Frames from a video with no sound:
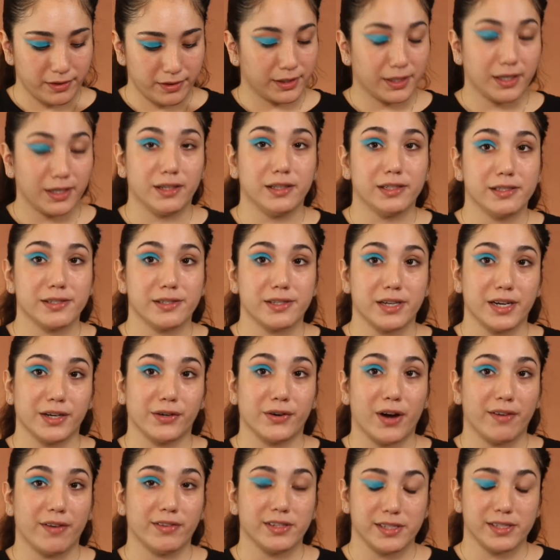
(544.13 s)
the colors I
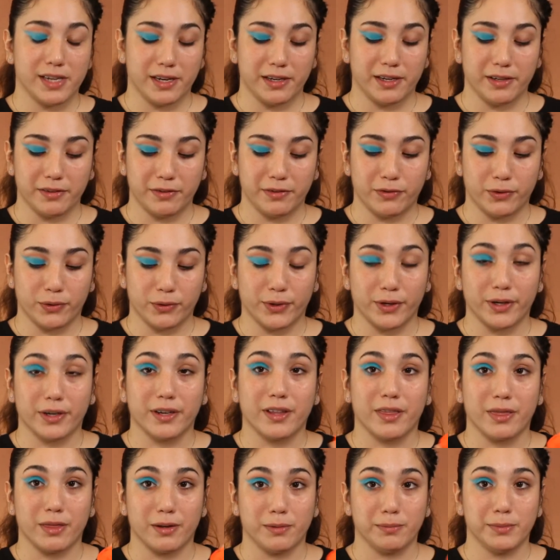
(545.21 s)
gravitate for
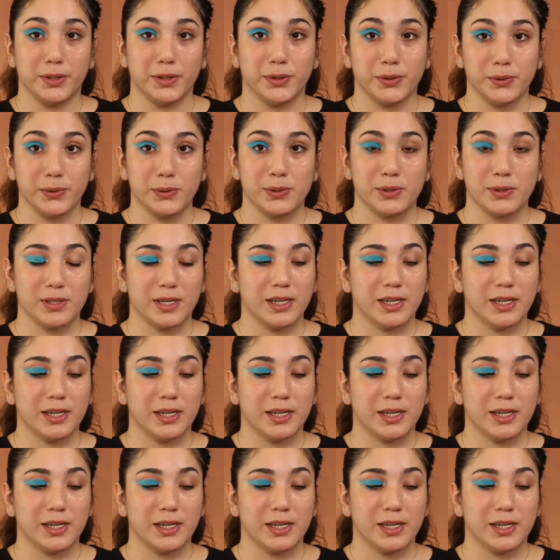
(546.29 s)
the most.